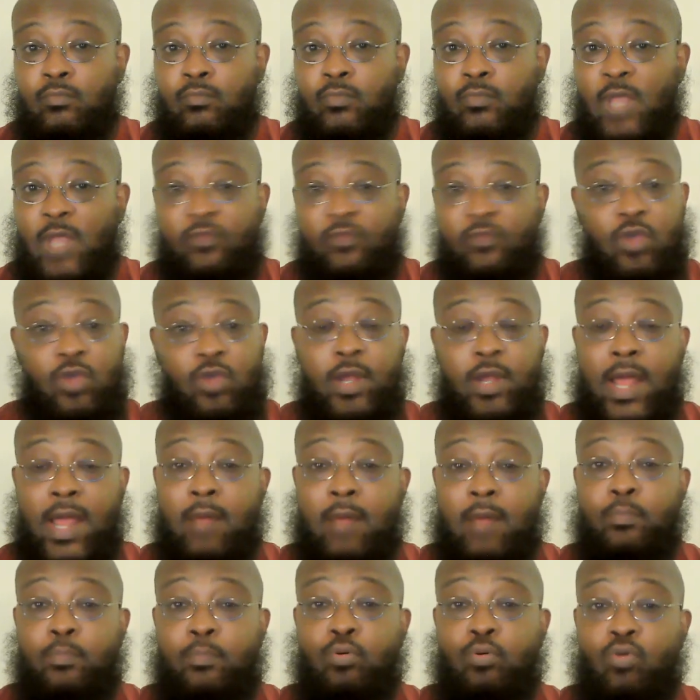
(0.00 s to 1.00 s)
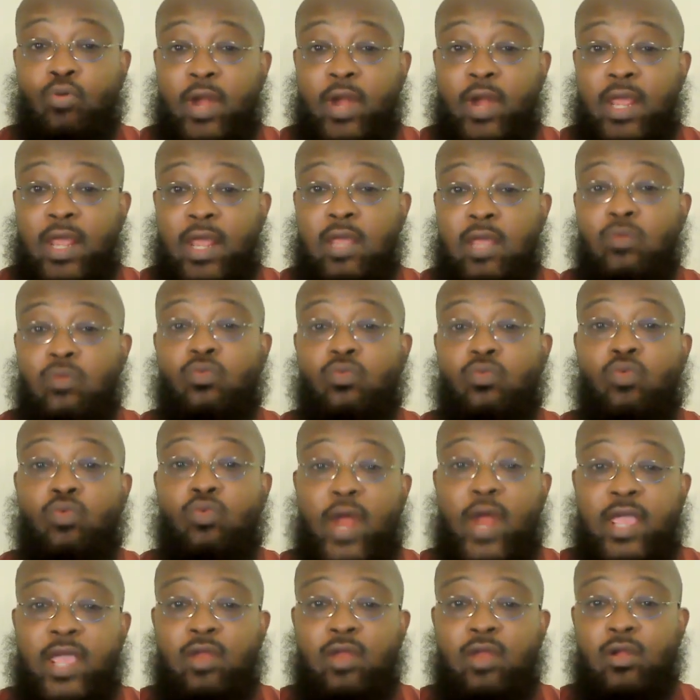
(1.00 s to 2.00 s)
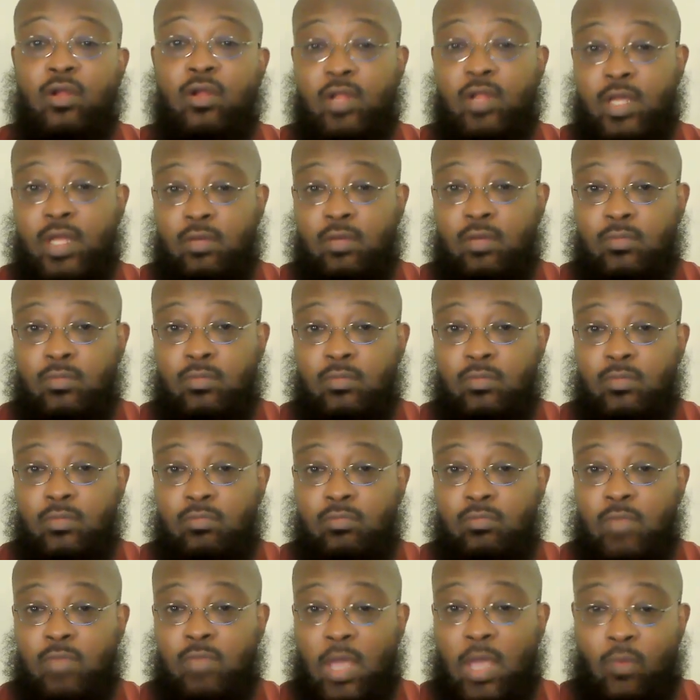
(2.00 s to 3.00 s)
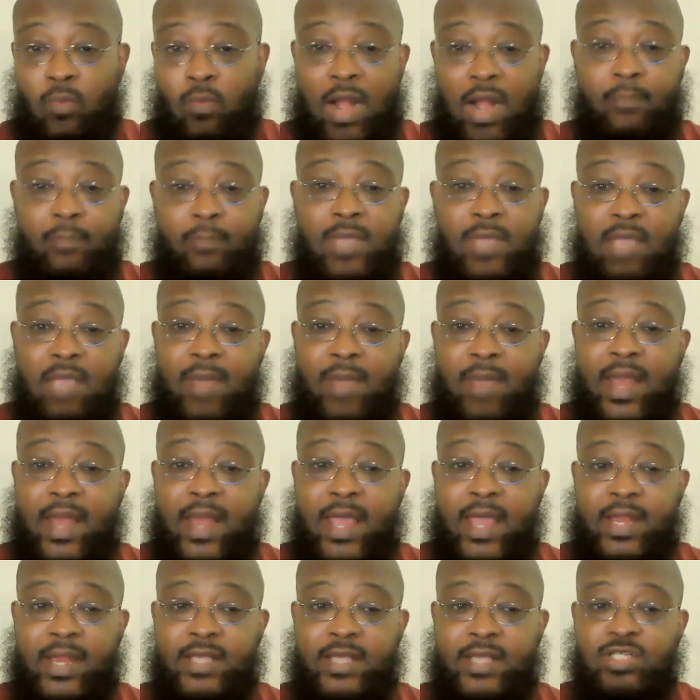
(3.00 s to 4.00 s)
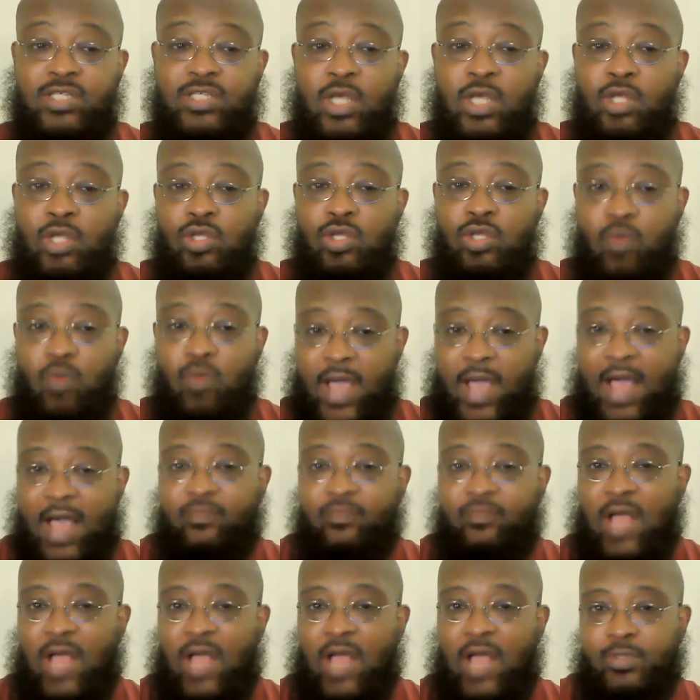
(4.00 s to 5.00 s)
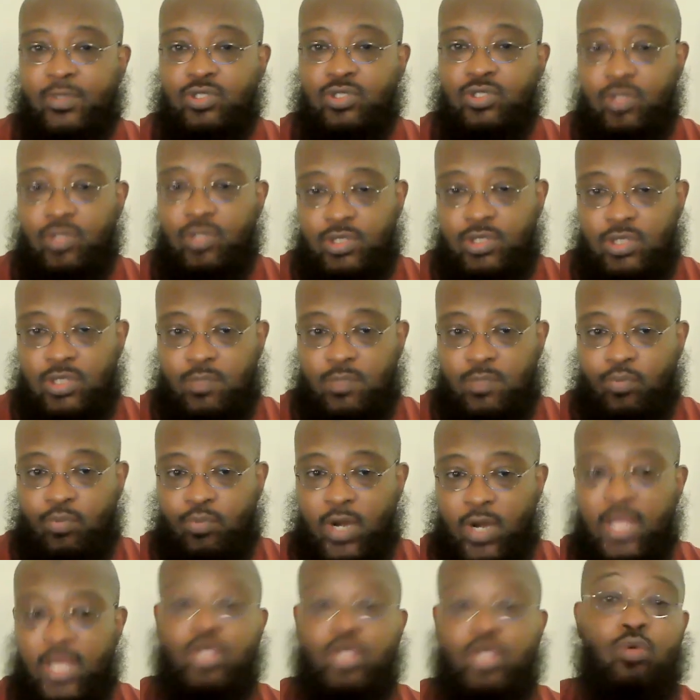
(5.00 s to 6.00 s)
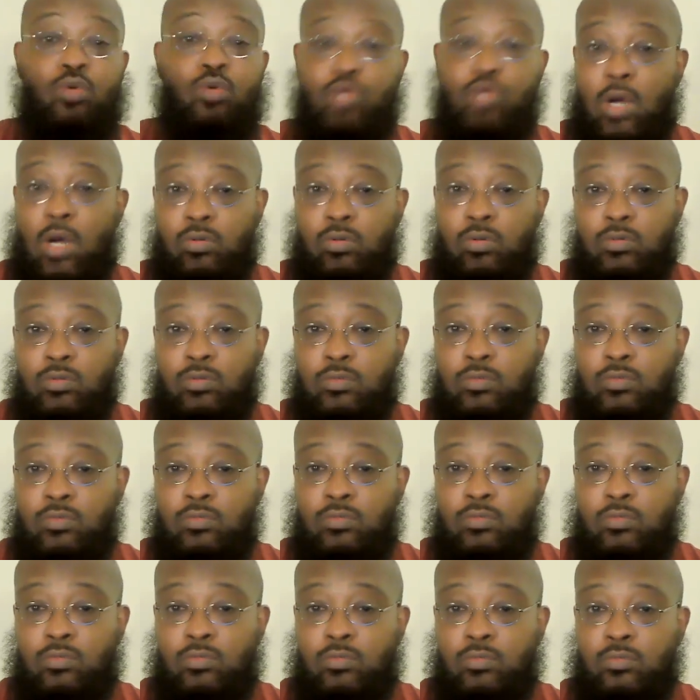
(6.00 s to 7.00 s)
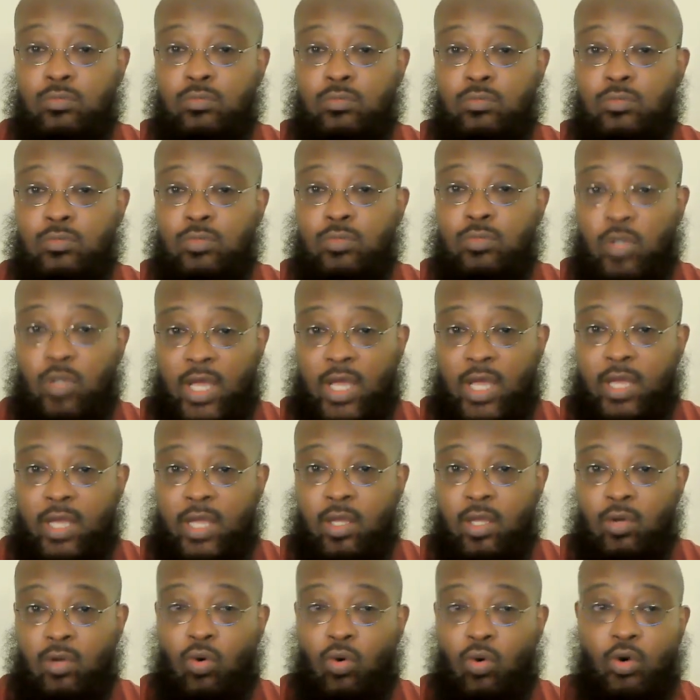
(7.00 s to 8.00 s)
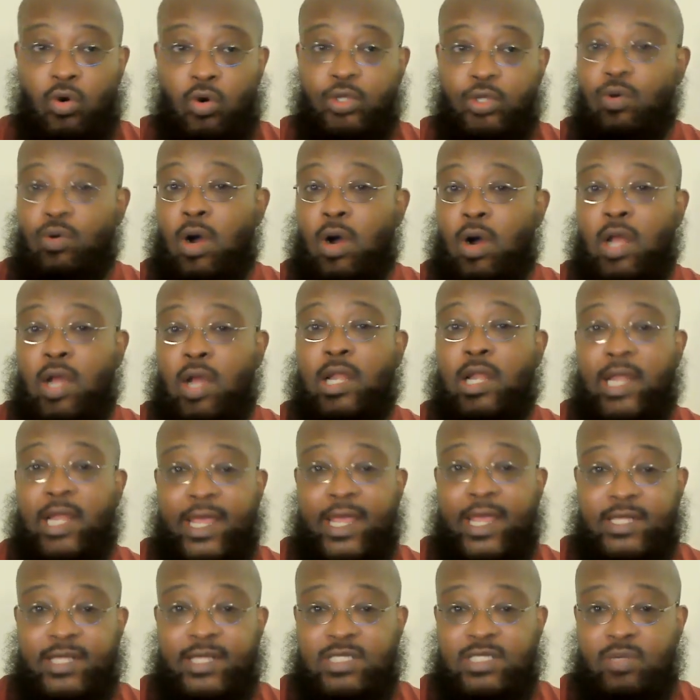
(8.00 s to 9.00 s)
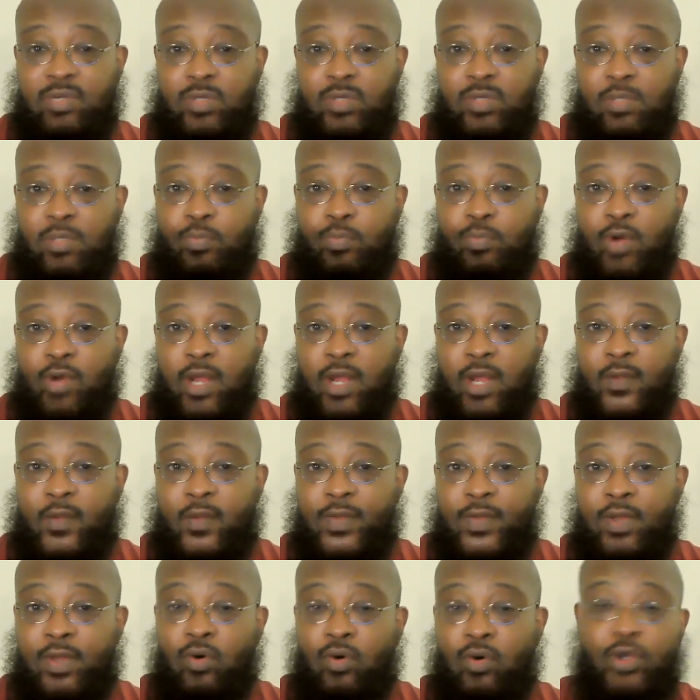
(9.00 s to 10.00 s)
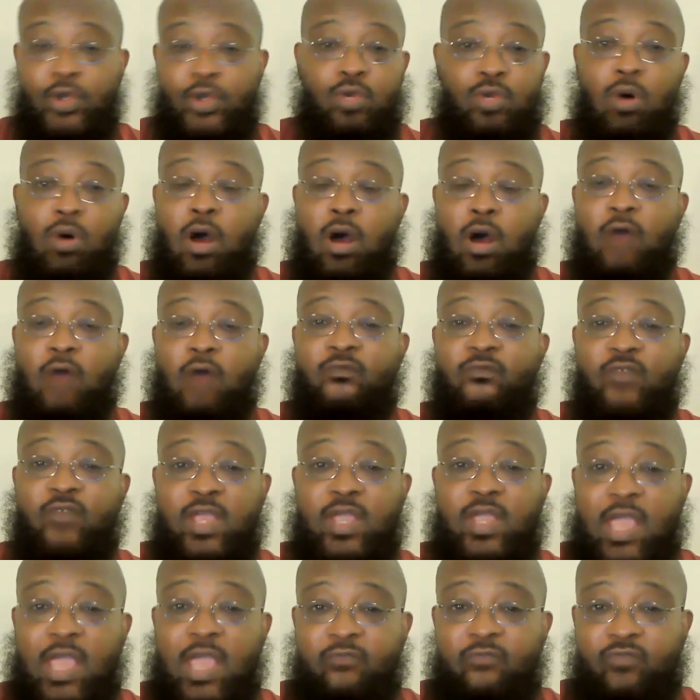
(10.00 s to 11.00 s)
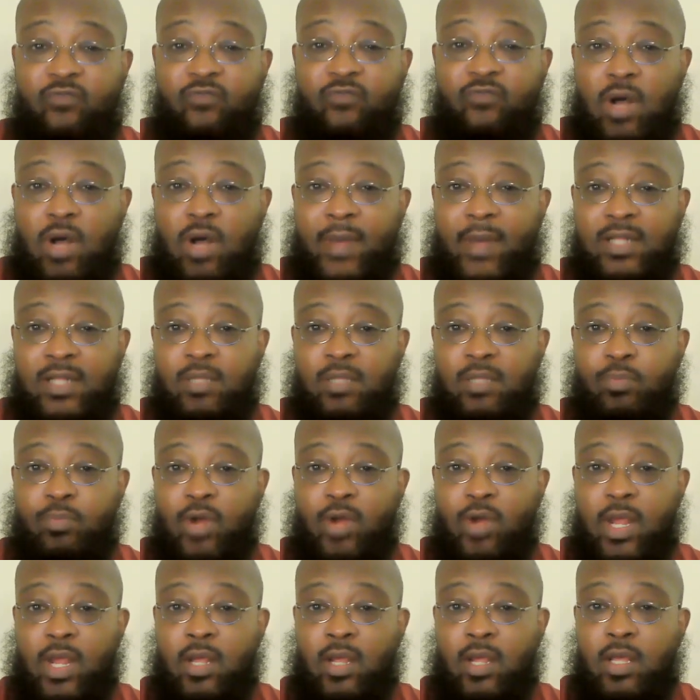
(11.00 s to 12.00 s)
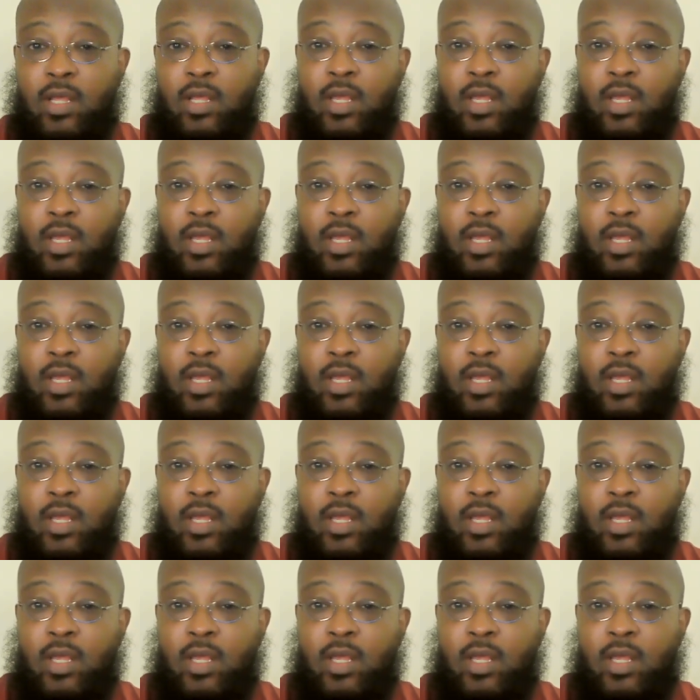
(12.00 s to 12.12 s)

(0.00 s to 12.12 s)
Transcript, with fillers: If you're not praying regularly, and what I mean by that is you have the opportunity to pray and you don't, okay? Or you are lazy with the prayer, or you are forgetful about the prayer.